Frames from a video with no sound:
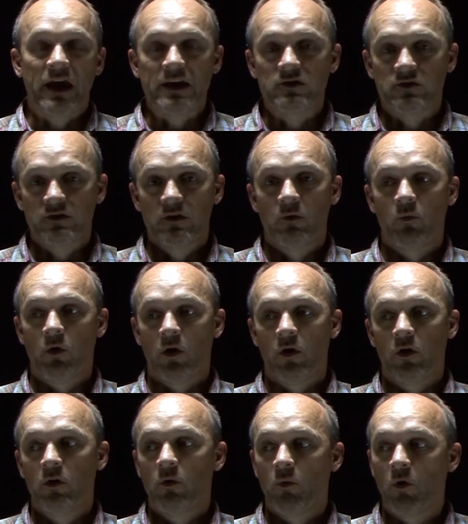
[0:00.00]
things were
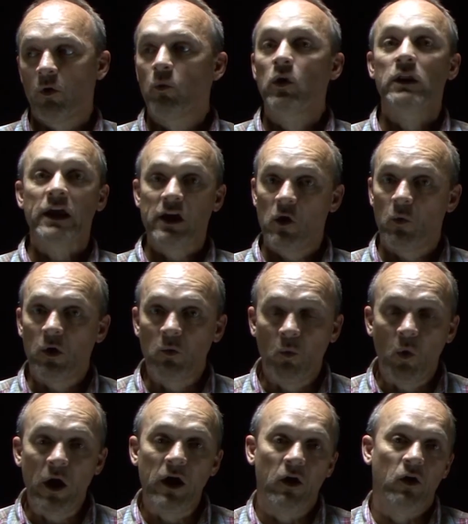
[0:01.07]
really going
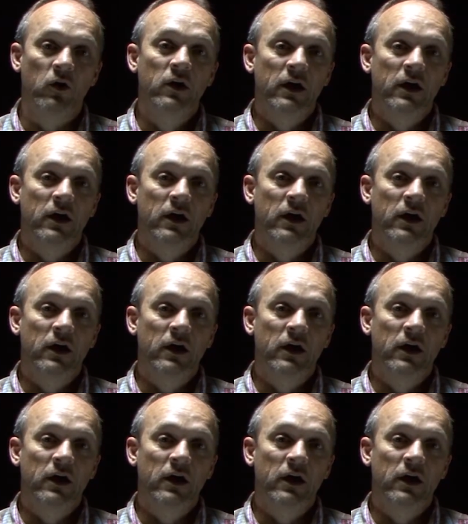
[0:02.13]
well.